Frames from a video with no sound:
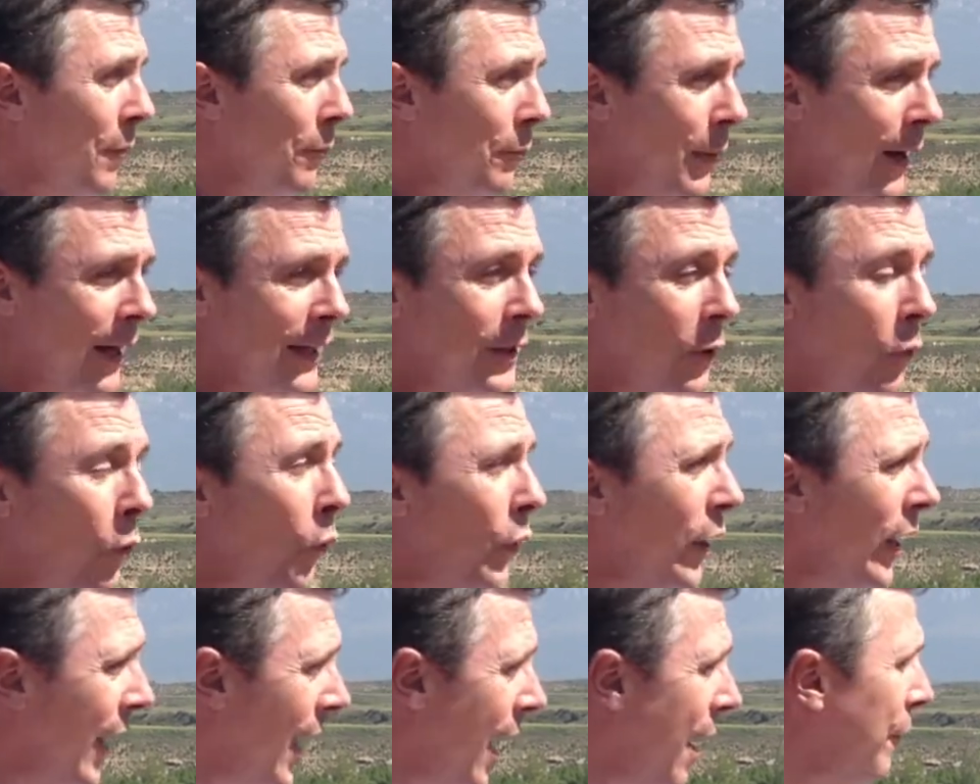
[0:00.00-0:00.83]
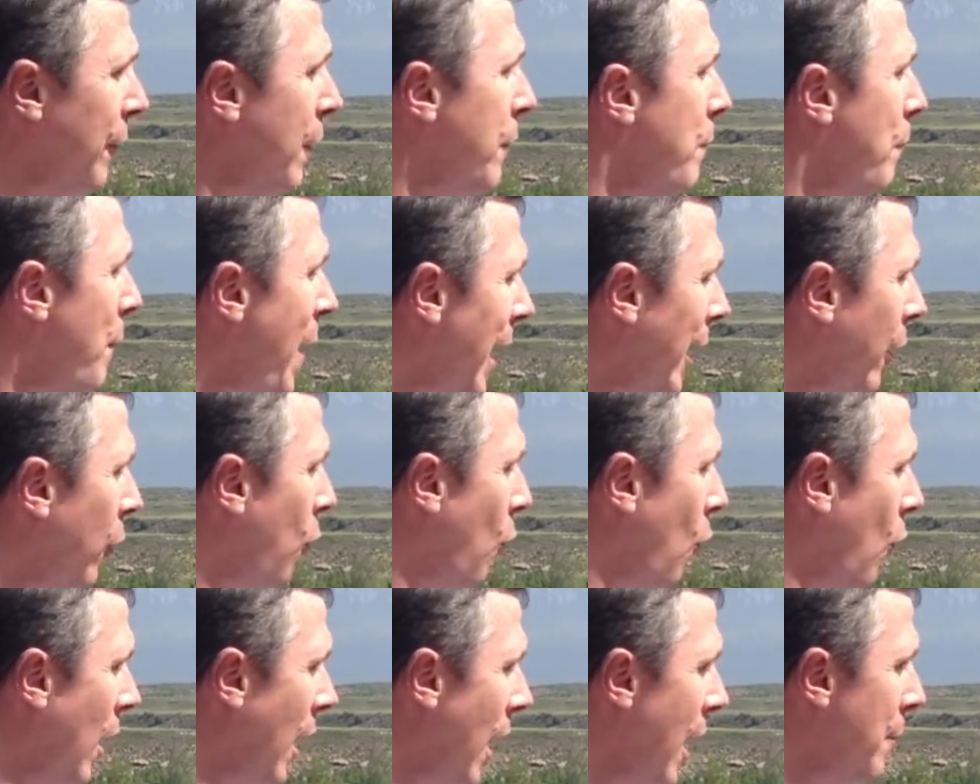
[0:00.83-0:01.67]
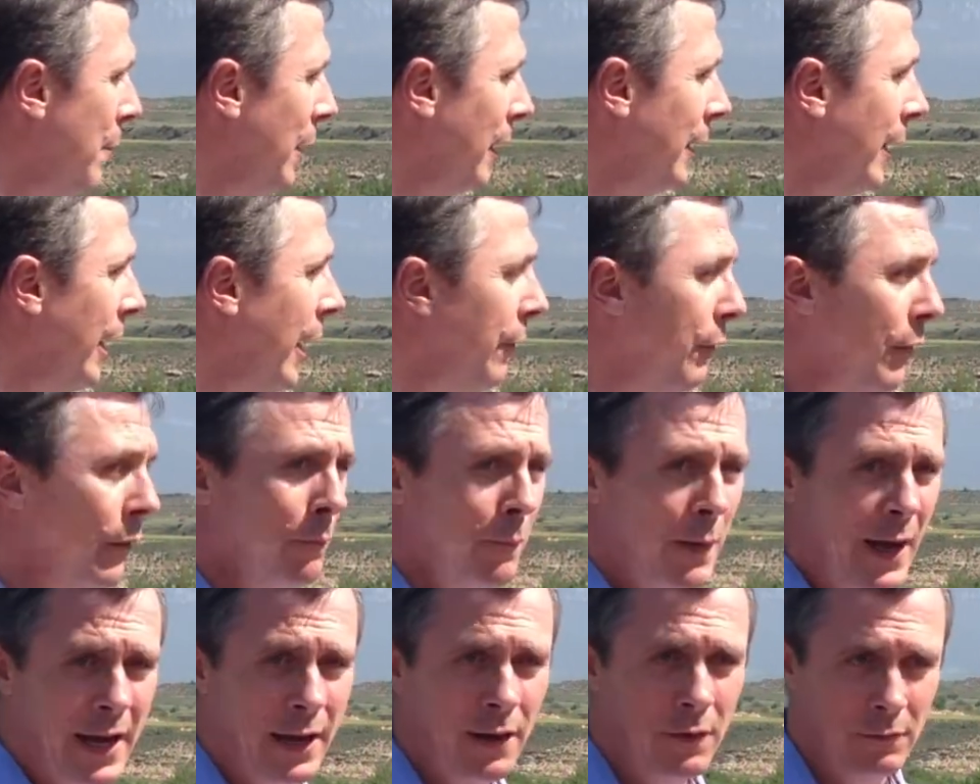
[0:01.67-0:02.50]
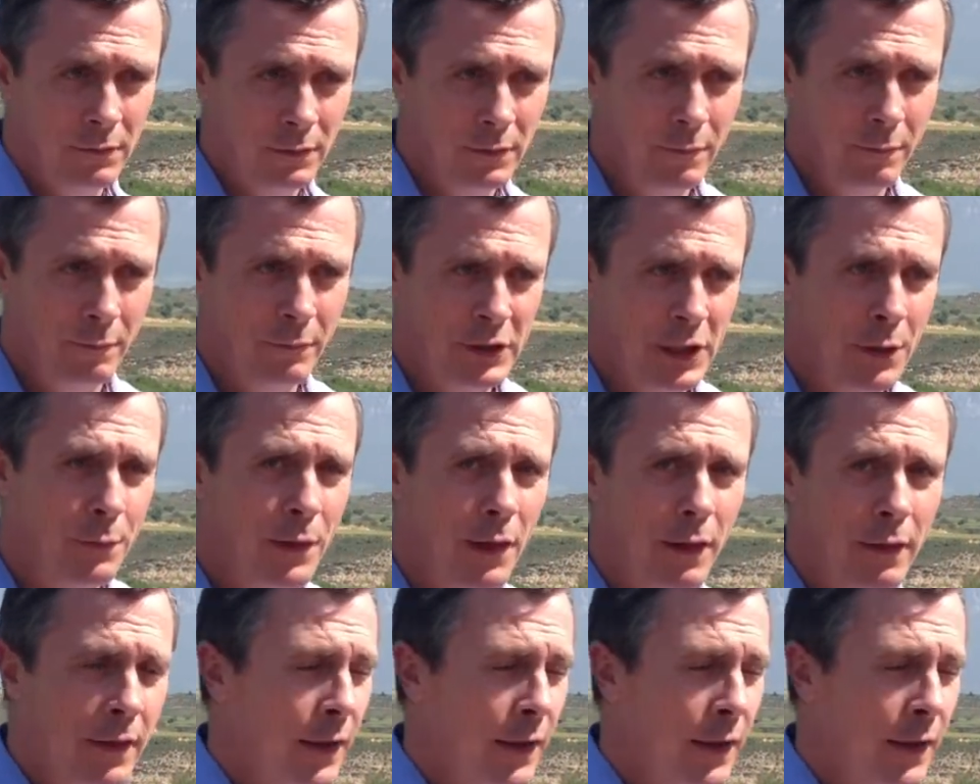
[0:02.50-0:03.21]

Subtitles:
But we have a microclimate given by several